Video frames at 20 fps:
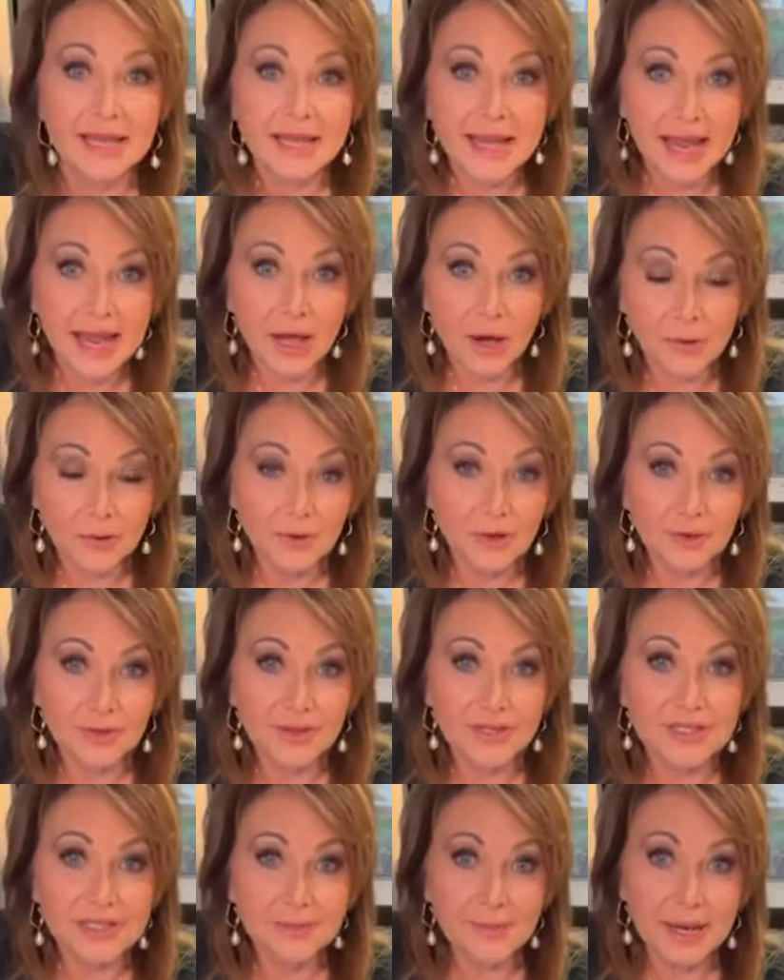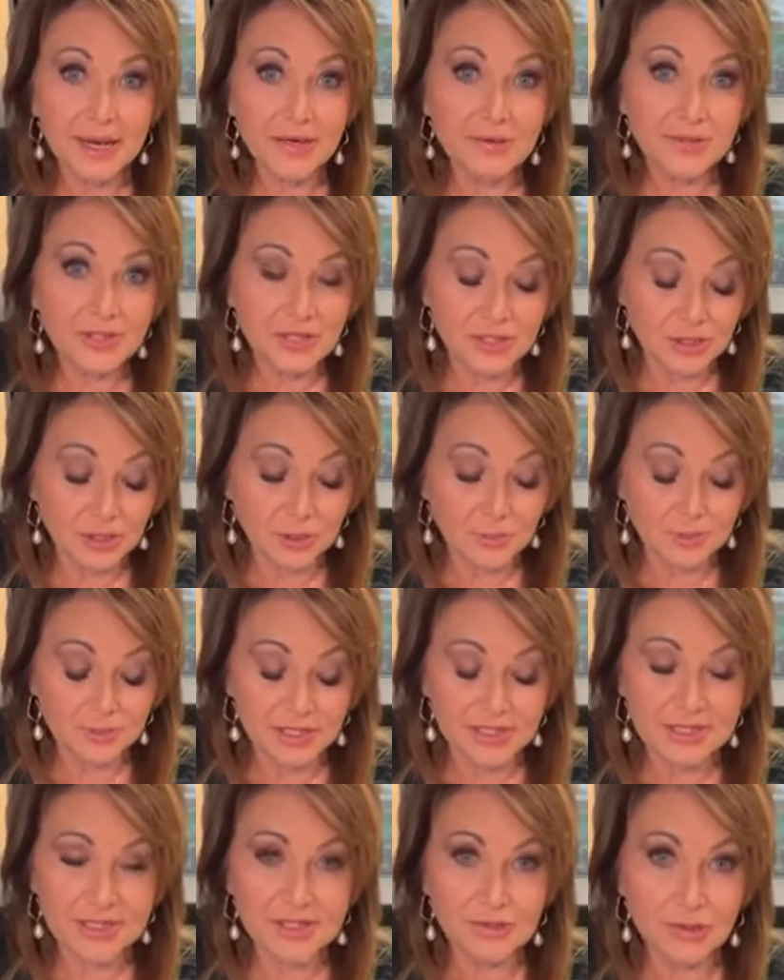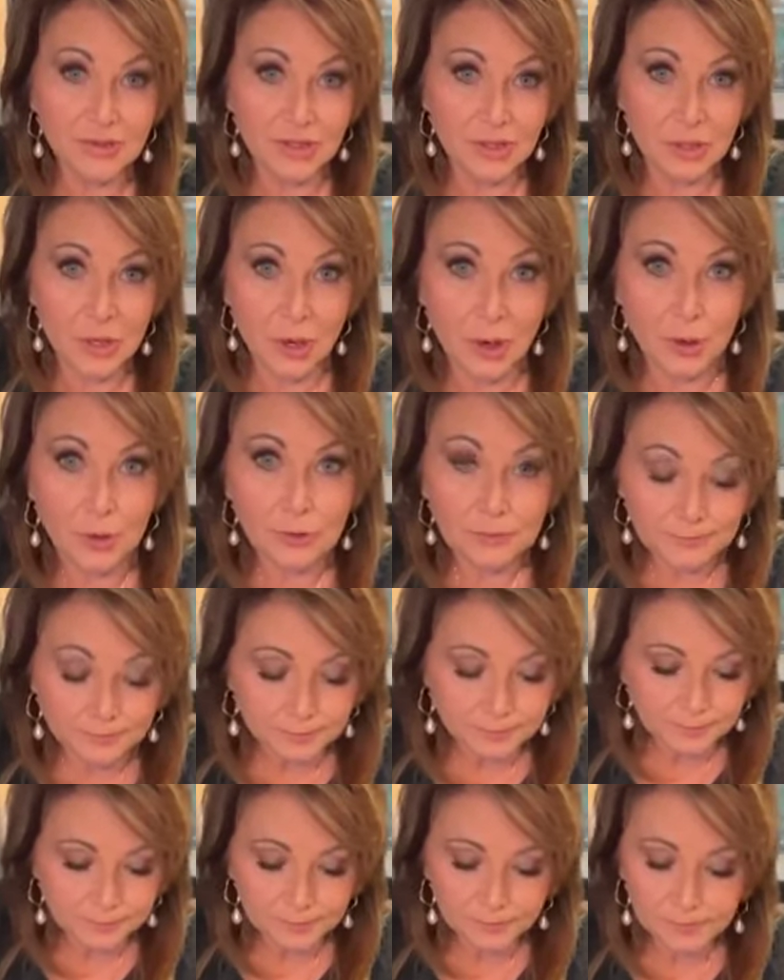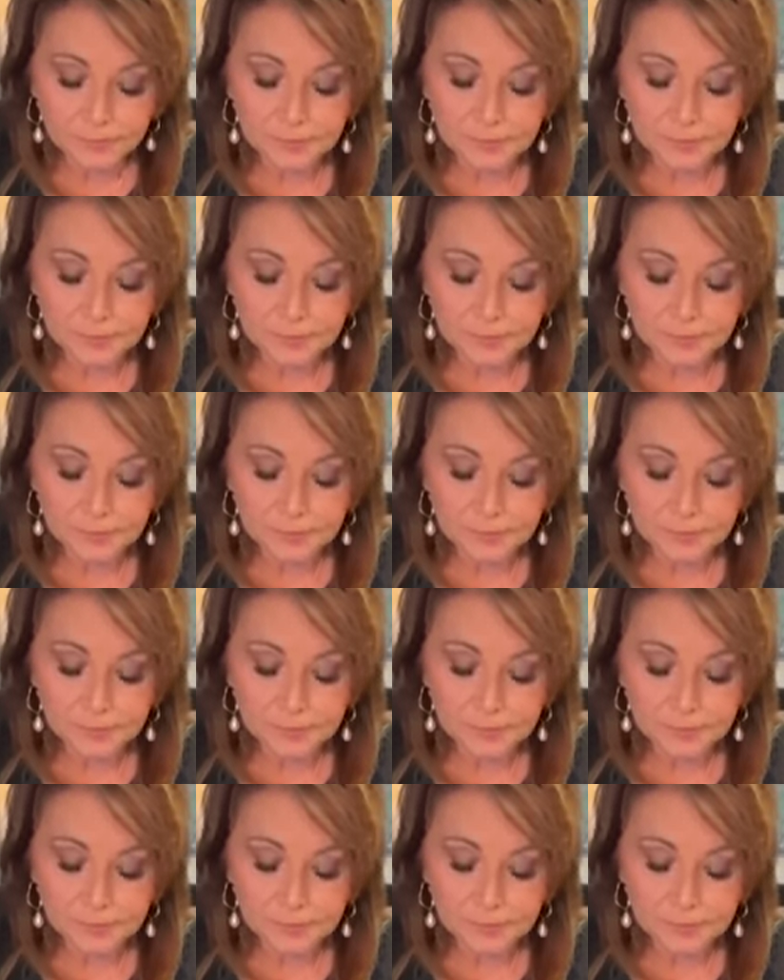Now, the tomato soup, just so you know,